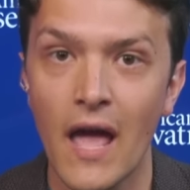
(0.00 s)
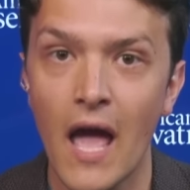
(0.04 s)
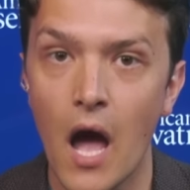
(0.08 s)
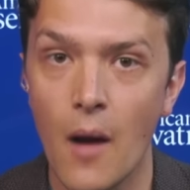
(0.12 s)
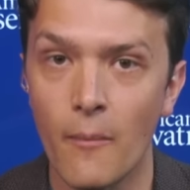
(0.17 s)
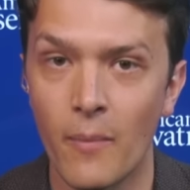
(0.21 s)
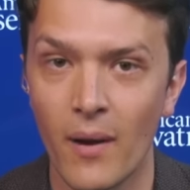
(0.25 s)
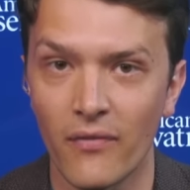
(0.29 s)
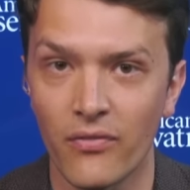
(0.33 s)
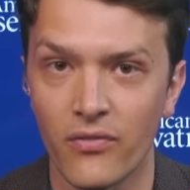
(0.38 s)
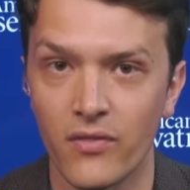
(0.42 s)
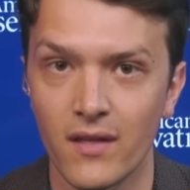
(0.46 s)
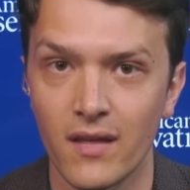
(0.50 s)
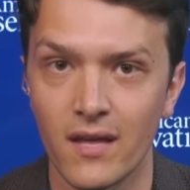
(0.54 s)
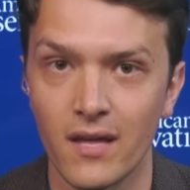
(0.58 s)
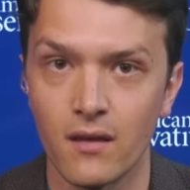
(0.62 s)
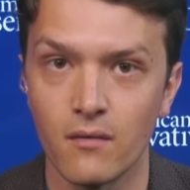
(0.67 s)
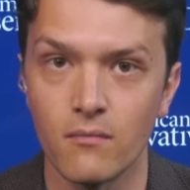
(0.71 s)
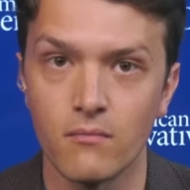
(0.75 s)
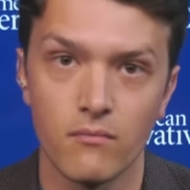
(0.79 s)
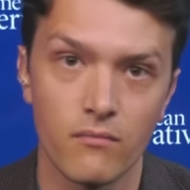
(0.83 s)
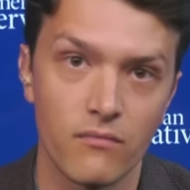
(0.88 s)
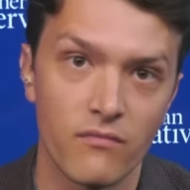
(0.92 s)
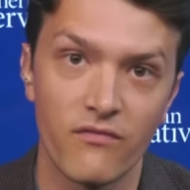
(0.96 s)
about
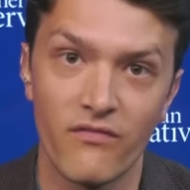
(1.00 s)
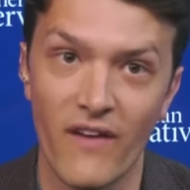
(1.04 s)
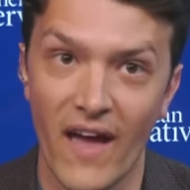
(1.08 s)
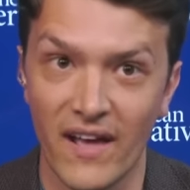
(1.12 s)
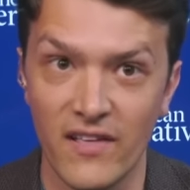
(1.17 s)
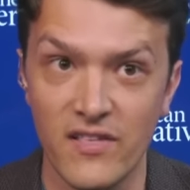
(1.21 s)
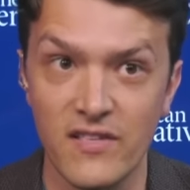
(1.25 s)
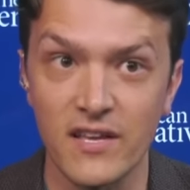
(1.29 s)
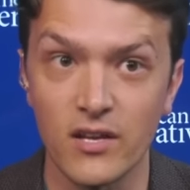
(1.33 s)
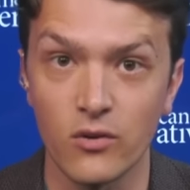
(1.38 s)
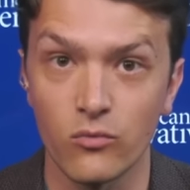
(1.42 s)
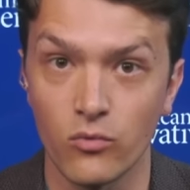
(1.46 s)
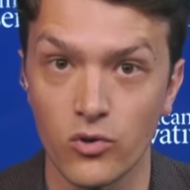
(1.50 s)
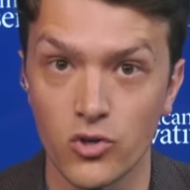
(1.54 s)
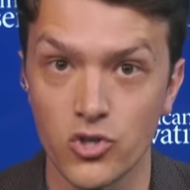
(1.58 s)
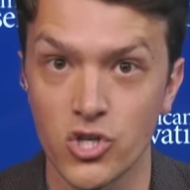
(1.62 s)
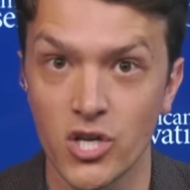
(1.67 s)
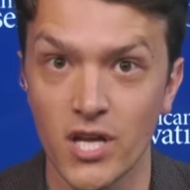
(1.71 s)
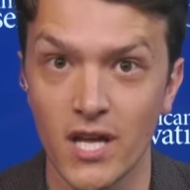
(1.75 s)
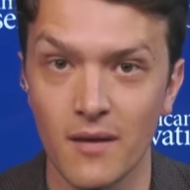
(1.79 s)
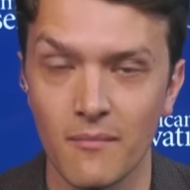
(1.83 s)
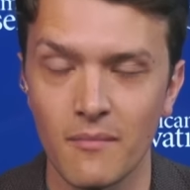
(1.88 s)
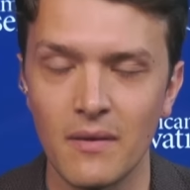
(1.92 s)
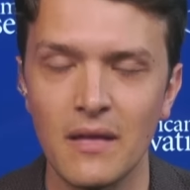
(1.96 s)
the vaccine
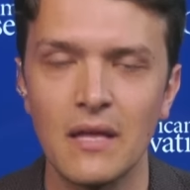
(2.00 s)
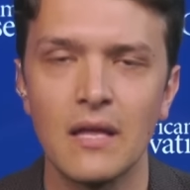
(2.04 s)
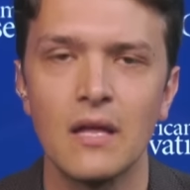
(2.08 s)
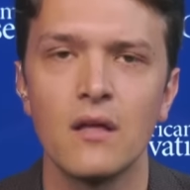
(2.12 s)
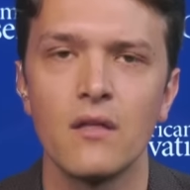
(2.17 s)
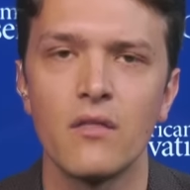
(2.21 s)
regime,